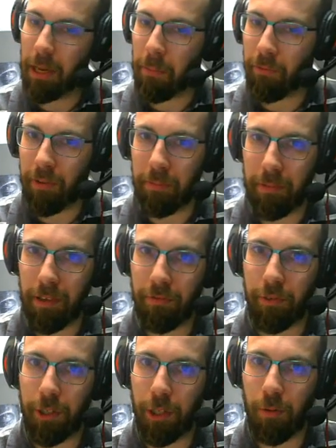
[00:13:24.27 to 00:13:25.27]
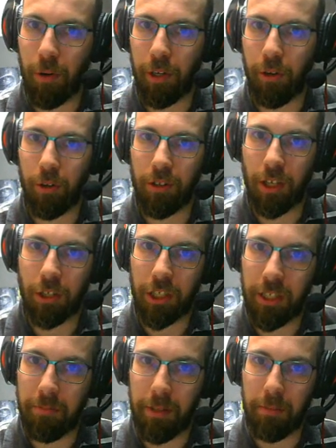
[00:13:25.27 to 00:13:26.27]
the MVP for the Groningen
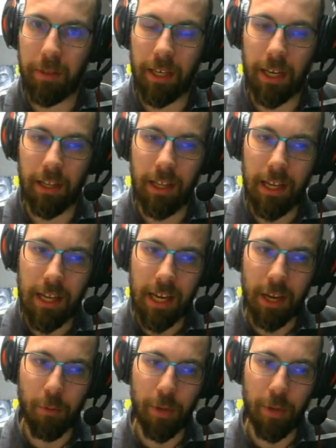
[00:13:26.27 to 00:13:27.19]
Noctowls in the BBL,